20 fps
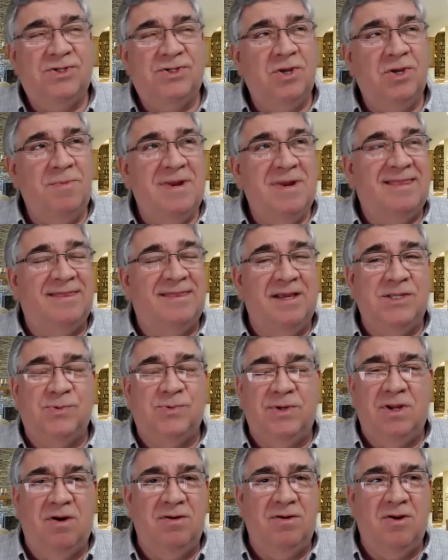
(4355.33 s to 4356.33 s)
so many things
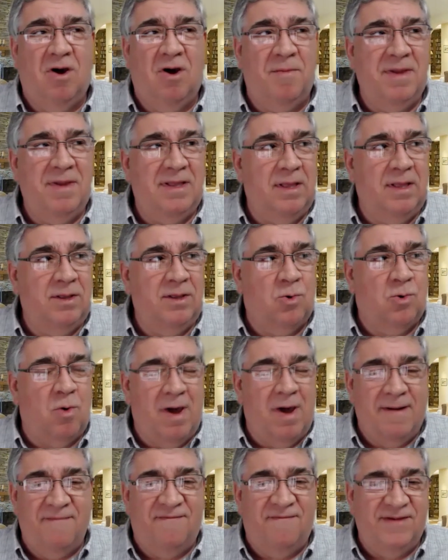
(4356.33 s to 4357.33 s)
we don't know. I mean,
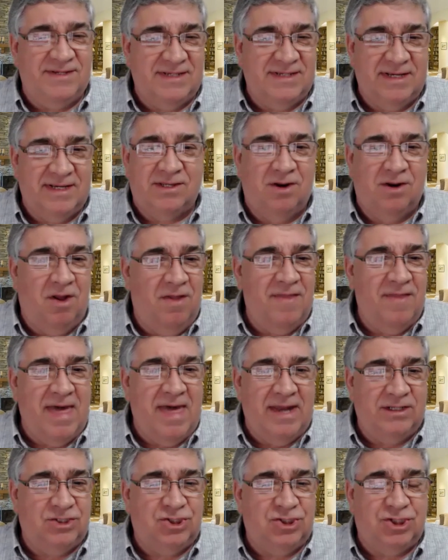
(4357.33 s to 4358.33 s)
quantum physics and all
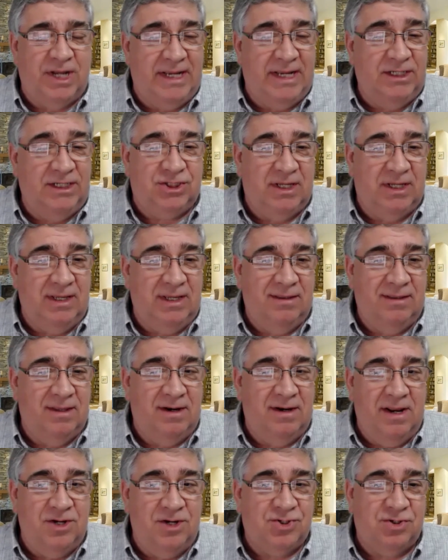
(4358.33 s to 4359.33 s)
that is changing the
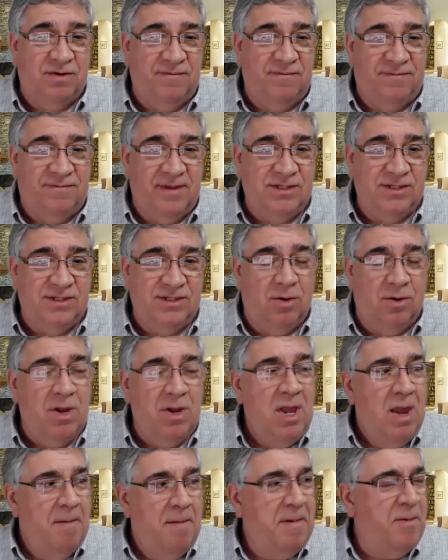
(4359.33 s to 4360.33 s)
nature of things.
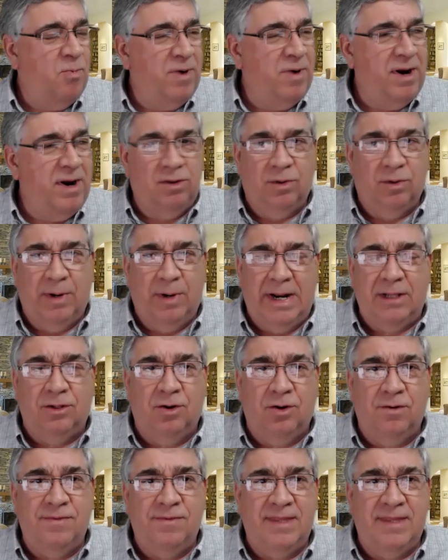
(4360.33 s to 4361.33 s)
Remember when I
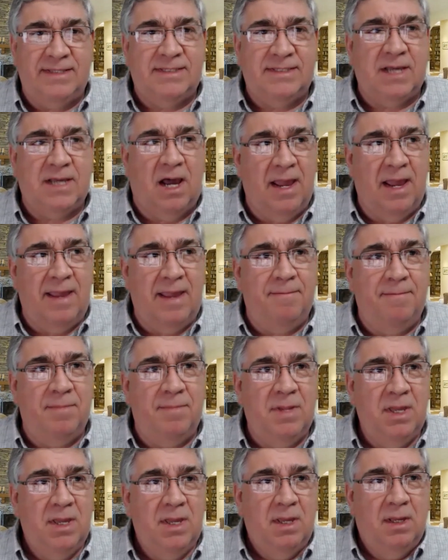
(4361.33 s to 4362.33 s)
learned that time
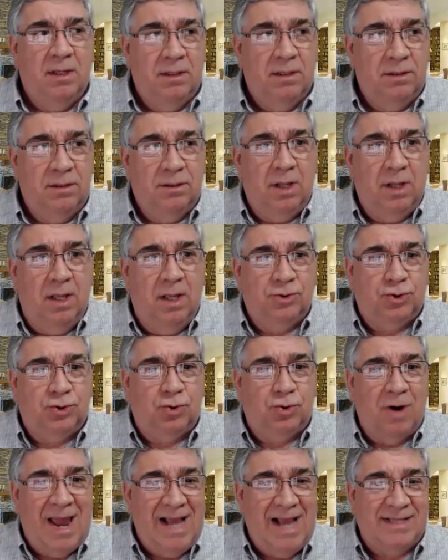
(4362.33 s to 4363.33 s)

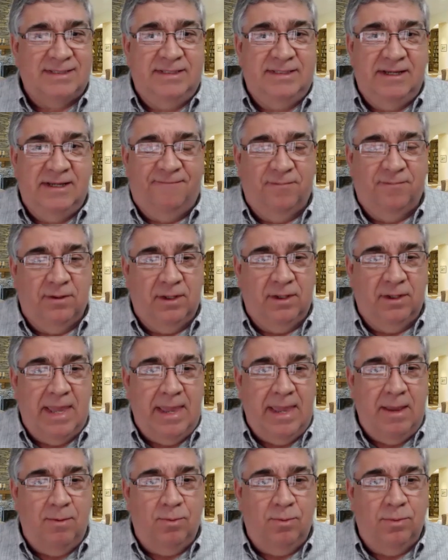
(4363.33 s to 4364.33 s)
tracks
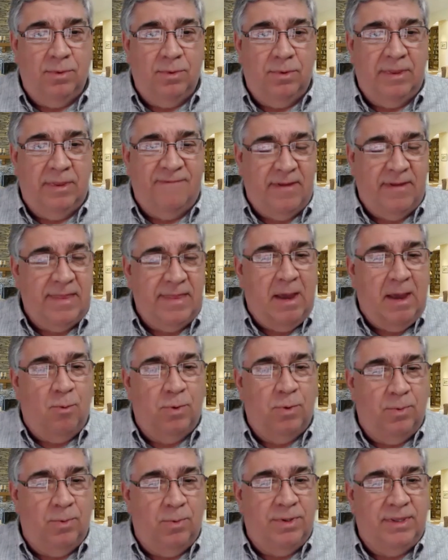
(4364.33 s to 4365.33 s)
differently. They found out
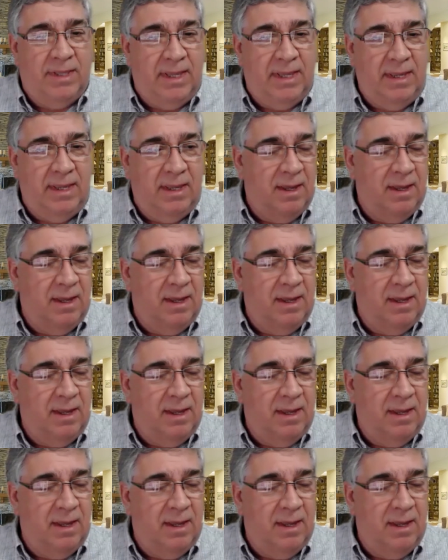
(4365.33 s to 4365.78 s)
when the